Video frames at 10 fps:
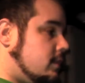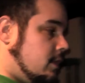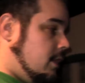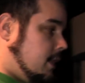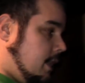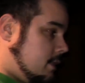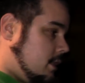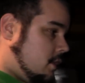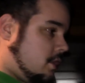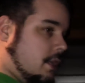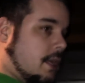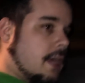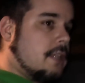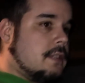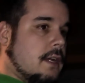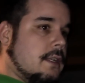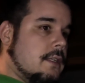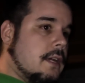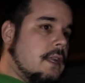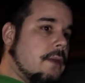show you guys that shit has
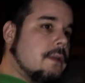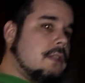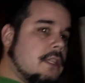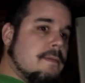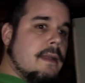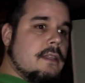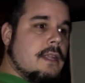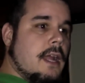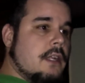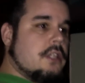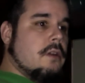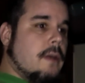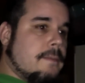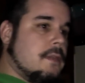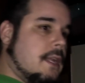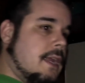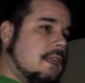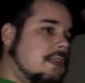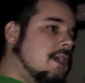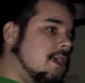gotten done I wasn't expecting dad to show up today
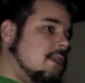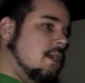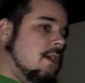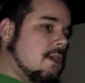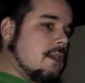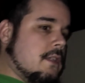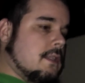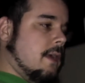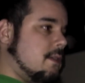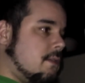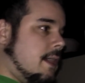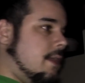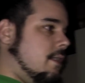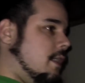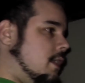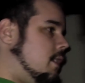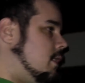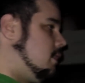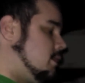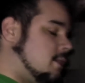and he did so that was right on.
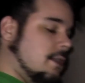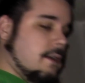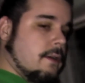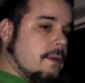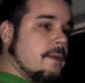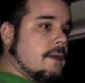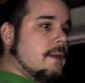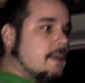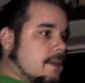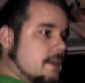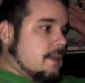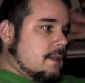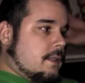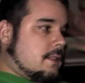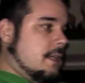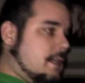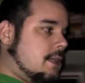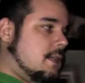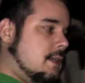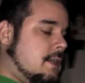So sink,
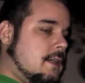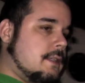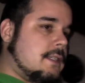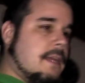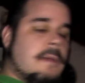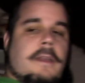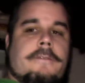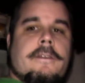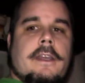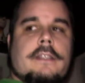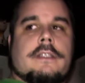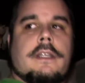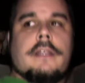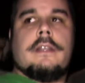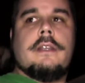semi-fixed,